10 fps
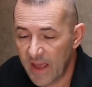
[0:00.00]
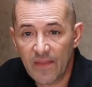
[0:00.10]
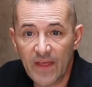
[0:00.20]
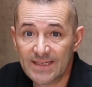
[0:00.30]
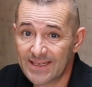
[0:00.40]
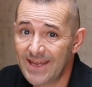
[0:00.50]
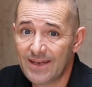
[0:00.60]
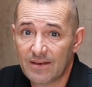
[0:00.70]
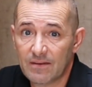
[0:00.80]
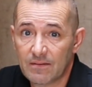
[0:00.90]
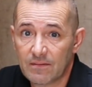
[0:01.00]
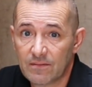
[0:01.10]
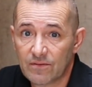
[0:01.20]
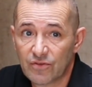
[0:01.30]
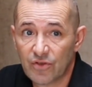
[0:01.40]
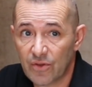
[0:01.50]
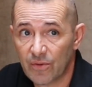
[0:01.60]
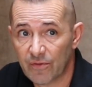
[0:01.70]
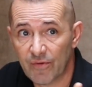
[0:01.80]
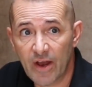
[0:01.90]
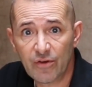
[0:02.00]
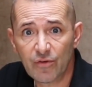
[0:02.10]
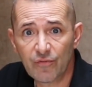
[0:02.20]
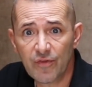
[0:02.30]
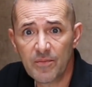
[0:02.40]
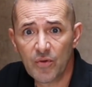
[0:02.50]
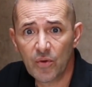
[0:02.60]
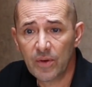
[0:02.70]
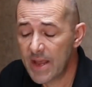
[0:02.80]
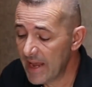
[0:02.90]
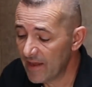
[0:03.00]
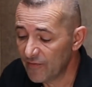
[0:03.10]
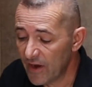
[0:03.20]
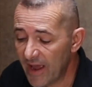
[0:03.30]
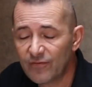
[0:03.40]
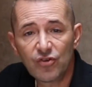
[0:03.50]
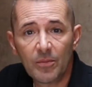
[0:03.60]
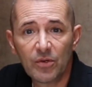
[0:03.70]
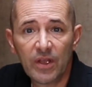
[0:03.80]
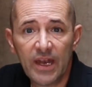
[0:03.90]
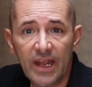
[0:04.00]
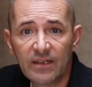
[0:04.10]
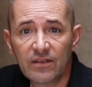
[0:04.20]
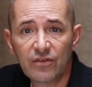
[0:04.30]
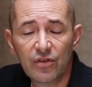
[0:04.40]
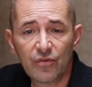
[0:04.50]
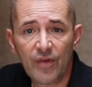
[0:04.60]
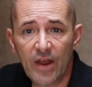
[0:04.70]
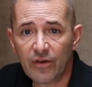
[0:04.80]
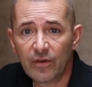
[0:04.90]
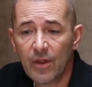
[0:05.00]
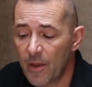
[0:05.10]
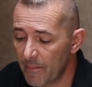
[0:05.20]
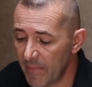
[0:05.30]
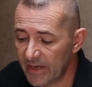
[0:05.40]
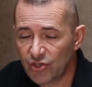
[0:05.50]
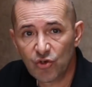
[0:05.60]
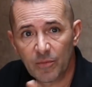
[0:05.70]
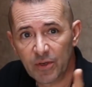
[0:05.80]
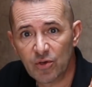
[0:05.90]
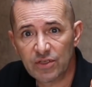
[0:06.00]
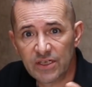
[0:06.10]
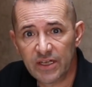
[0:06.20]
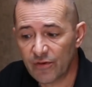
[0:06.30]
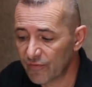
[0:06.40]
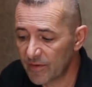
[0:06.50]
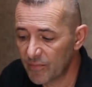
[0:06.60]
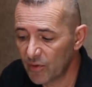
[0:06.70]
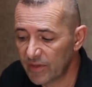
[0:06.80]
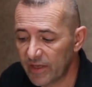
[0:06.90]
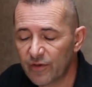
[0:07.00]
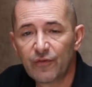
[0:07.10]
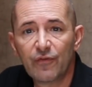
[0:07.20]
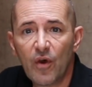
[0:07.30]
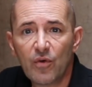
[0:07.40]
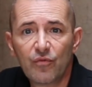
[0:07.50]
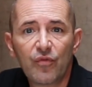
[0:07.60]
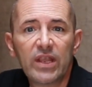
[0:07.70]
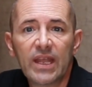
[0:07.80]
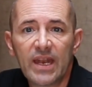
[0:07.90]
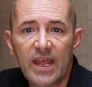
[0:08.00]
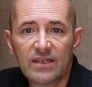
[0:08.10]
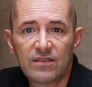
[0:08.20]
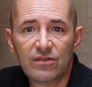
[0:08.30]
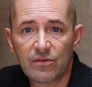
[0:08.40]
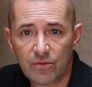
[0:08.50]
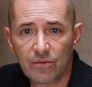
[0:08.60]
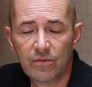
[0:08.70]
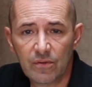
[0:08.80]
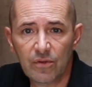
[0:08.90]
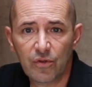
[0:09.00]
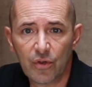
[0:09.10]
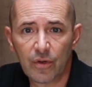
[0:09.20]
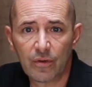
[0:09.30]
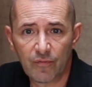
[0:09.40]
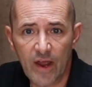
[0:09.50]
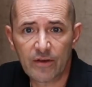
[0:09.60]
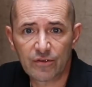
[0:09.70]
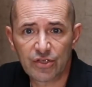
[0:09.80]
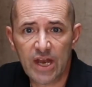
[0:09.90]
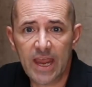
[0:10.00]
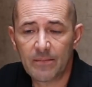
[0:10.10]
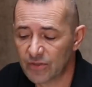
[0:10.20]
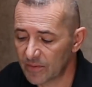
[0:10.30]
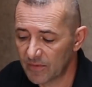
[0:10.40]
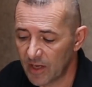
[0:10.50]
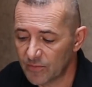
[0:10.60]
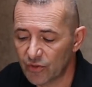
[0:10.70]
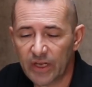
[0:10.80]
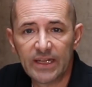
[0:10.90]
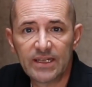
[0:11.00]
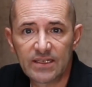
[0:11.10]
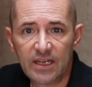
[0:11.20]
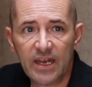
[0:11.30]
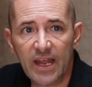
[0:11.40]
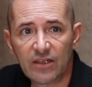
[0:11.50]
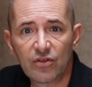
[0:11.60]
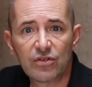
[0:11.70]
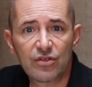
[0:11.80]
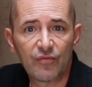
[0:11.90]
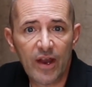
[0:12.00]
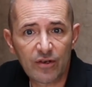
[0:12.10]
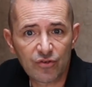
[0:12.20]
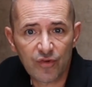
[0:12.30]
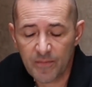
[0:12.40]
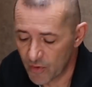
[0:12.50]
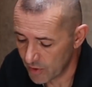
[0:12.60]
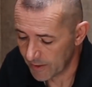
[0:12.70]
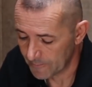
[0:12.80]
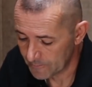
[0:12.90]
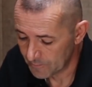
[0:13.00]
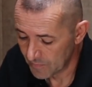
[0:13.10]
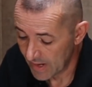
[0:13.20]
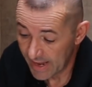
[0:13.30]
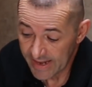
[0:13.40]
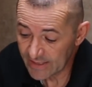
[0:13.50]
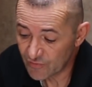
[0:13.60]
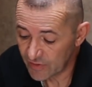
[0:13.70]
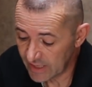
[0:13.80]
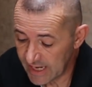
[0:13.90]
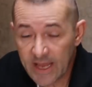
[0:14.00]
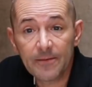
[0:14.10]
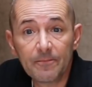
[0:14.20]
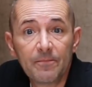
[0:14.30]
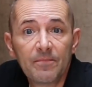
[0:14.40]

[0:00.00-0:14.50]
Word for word: And that's it. So the router will reboot. If you have trouble connecting to your router, make sure because it didn't reboot that your phone reconnects to your router's name. Sometimes you'll get disconnected because the router's rebooting. And that's really it.